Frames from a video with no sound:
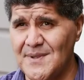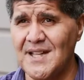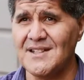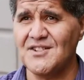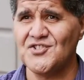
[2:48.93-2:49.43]

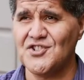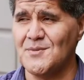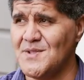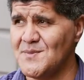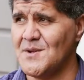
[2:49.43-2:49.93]

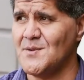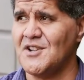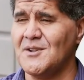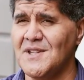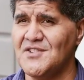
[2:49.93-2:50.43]
Partnership is what we're
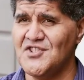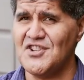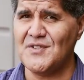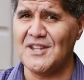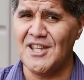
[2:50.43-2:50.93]
going to be
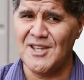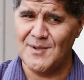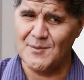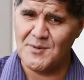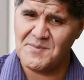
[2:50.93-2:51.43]
achieving,
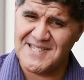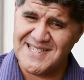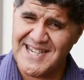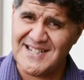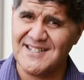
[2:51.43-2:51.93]
but we're
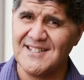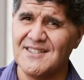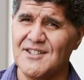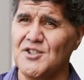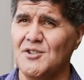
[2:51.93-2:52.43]

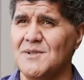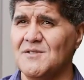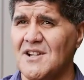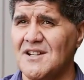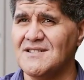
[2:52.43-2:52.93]
protecting the
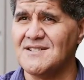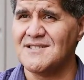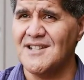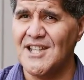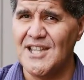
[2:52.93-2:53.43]
human
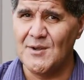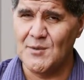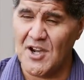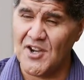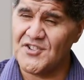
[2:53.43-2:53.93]
rights,
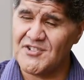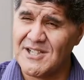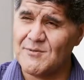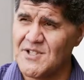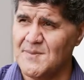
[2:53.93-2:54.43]
we're
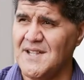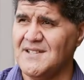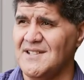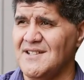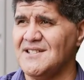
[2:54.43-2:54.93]
honouring and
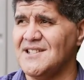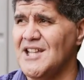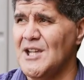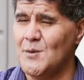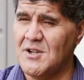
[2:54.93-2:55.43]
respecting it,
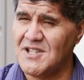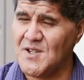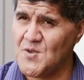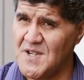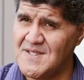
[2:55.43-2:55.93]
we're
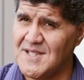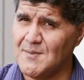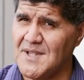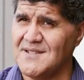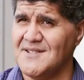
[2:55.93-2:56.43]

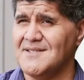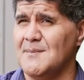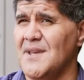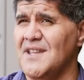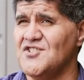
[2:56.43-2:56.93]
increasing
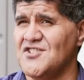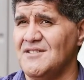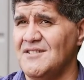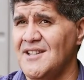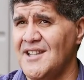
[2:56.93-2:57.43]

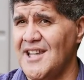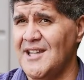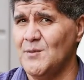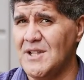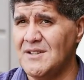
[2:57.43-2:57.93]
participation,
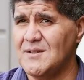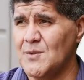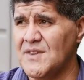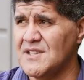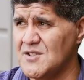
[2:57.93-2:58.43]
and
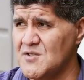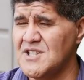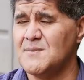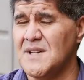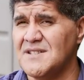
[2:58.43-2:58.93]
with
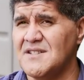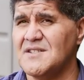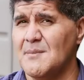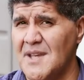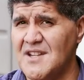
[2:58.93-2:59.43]
increased
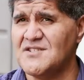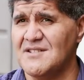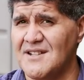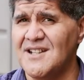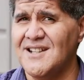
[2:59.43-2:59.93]

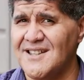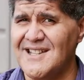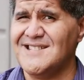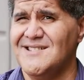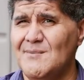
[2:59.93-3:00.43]
participation,
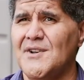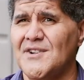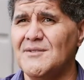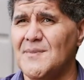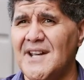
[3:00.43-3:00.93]
that's the
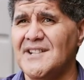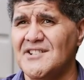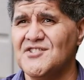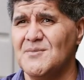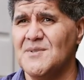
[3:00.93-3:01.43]
model of
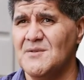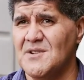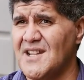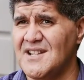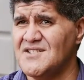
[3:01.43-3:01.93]
partnership that
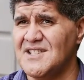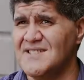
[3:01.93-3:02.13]
we actually